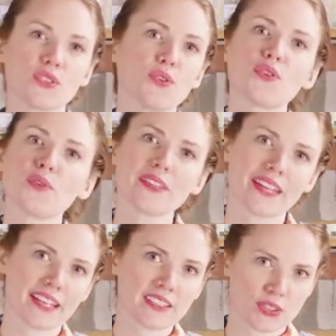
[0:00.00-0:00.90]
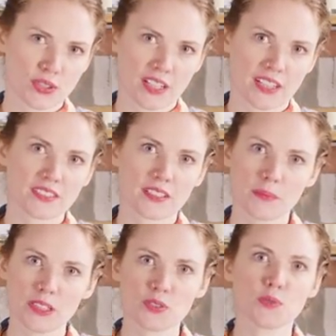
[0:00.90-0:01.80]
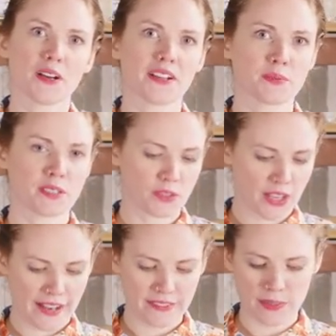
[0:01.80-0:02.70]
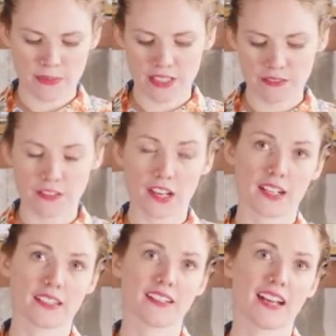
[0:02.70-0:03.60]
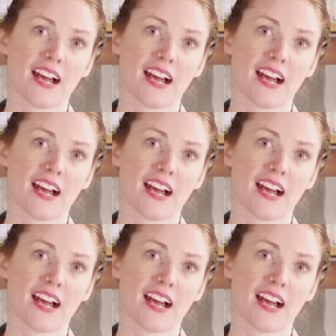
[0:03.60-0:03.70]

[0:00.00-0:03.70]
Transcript: Don't go with Angostura, it's going to be too much, but if you have something fun